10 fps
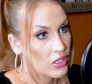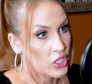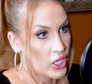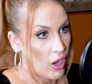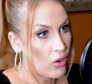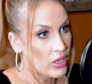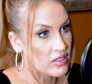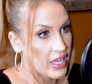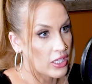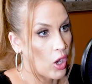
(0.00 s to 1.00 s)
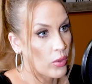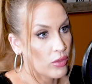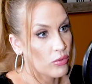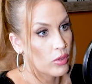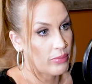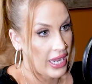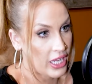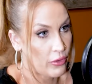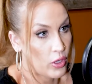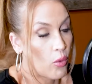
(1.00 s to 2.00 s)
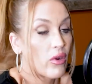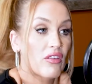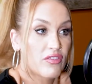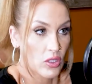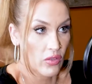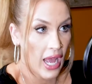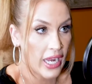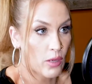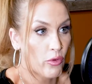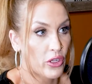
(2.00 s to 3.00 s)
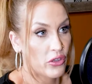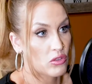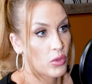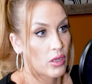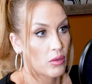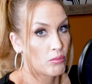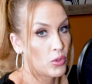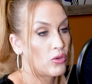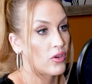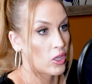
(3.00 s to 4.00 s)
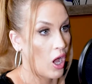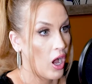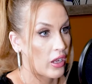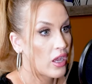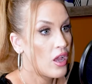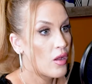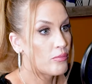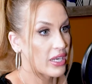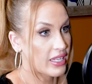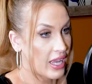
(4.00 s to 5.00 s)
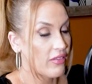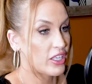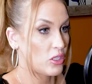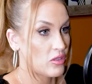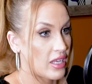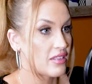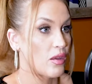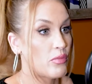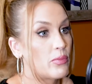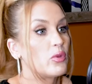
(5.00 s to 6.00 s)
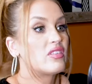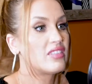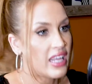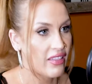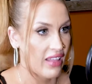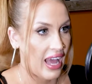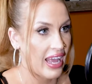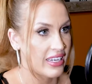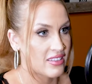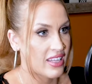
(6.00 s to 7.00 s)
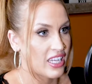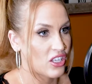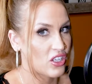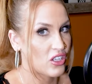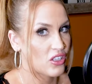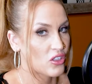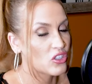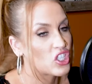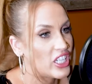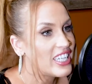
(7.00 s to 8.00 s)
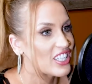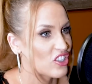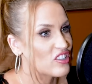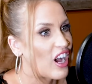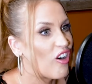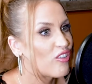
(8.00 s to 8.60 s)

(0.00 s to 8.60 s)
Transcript: You know, because like going through a pain, you don't want to feel that anymore. You just want to move along. But again, like you said, some people sit in that and it's like you're cheating yourself.